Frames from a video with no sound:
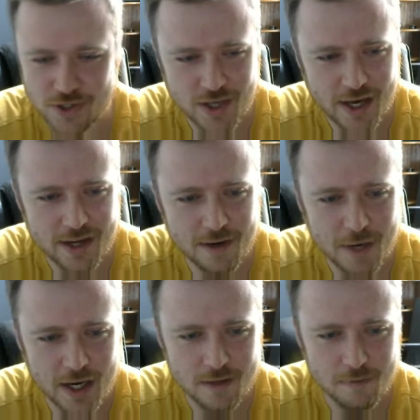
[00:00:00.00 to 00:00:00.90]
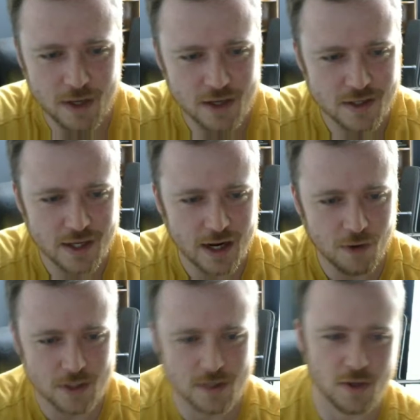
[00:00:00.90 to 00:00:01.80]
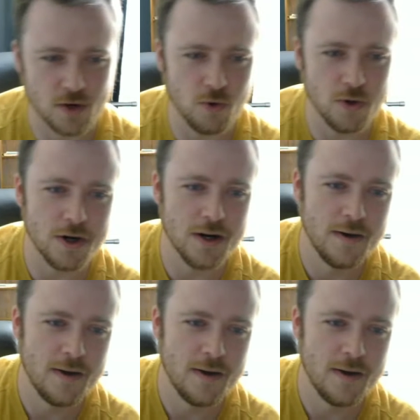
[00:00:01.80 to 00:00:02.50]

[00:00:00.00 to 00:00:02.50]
that in my mini set. I want something cooler.